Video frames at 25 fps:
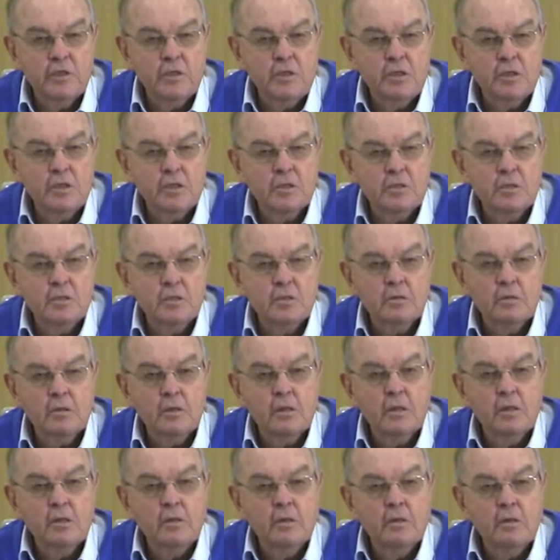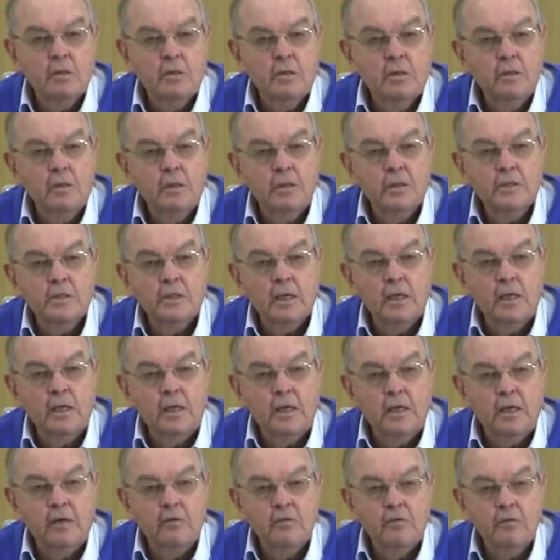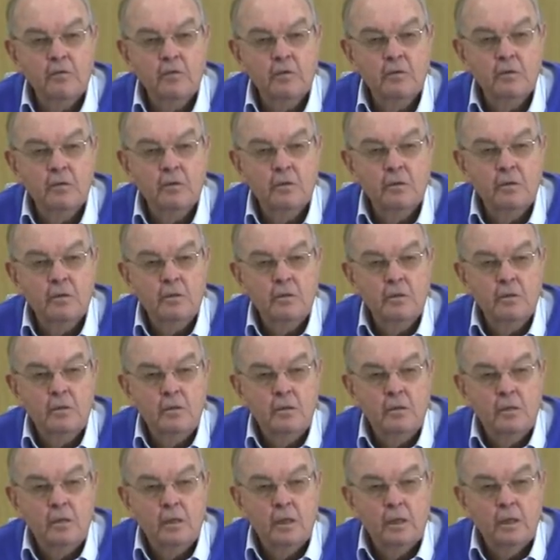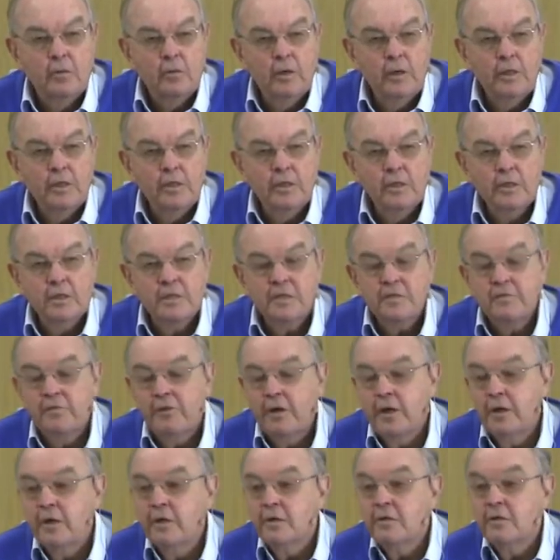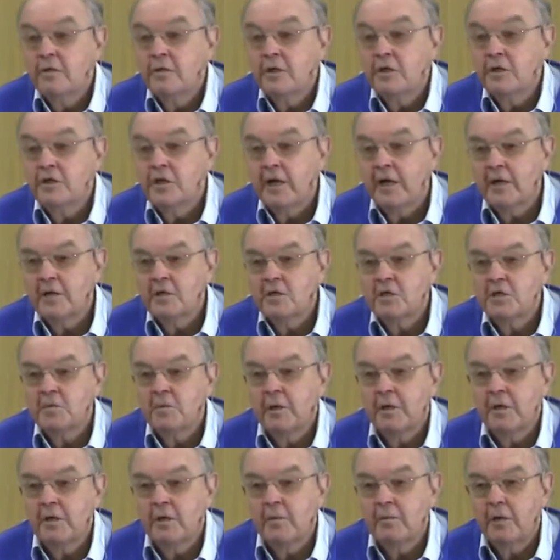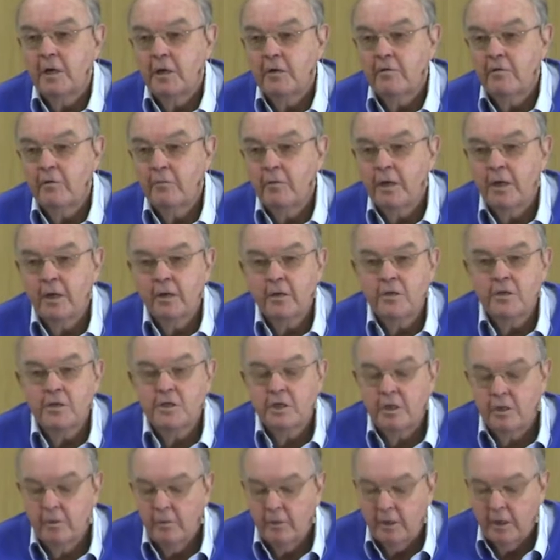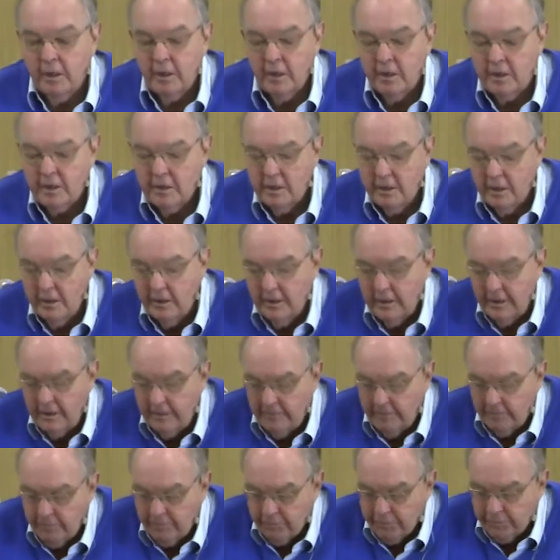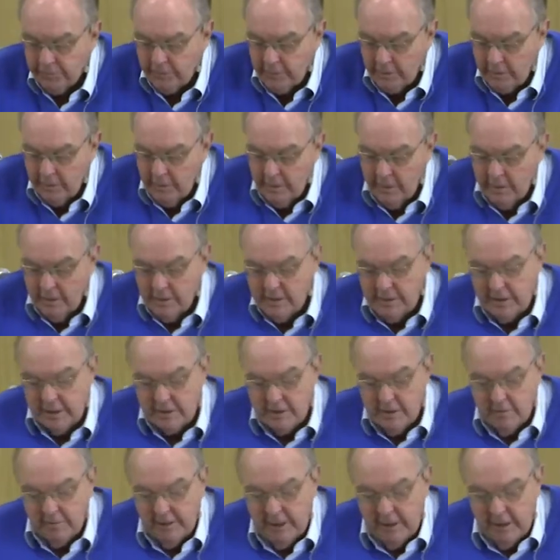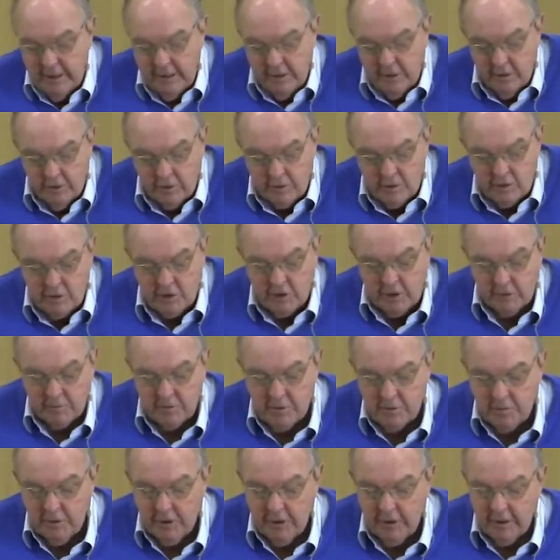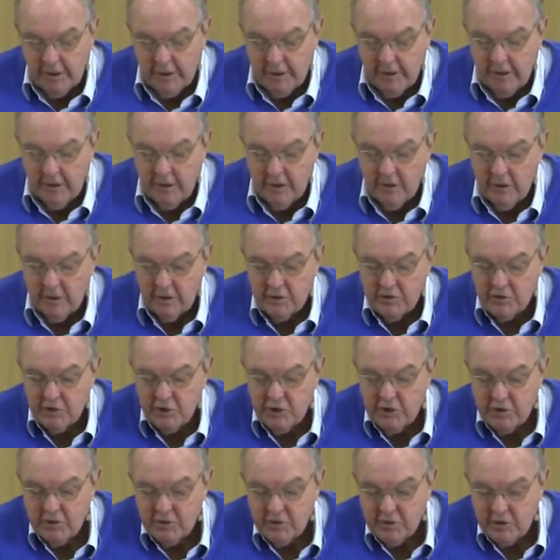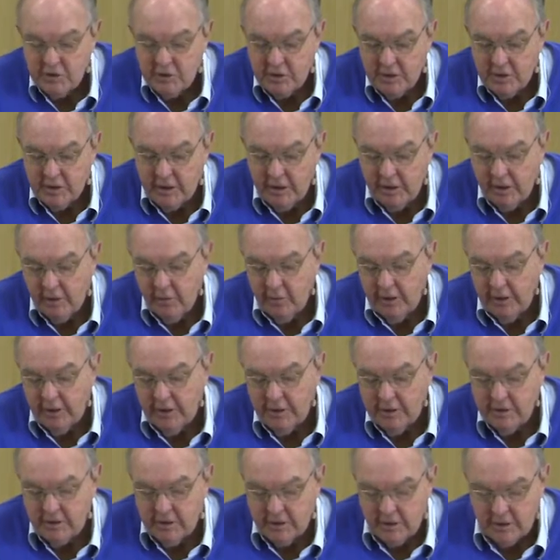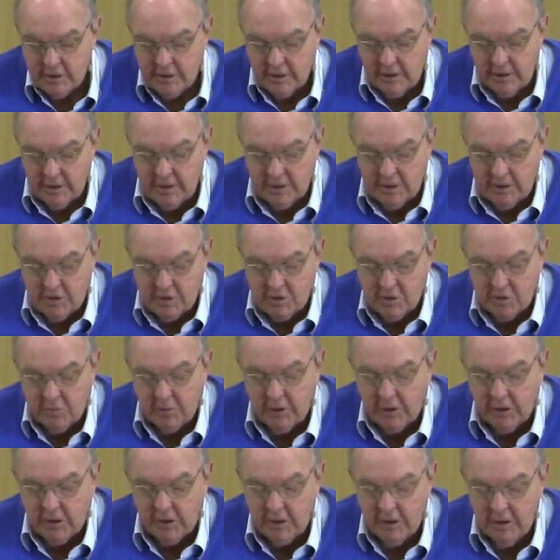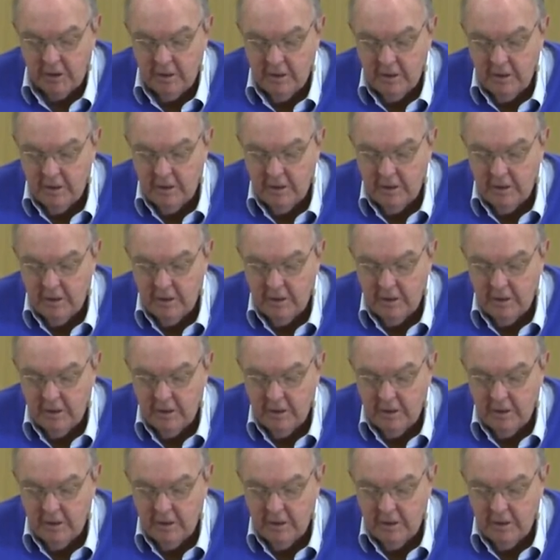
Jesus is alive. Yes. And when this friend that Jack spoke about from England, Jeremy Head, said to me he couldn't stop smoking, and he asked Jesus to take away his desire to smoke,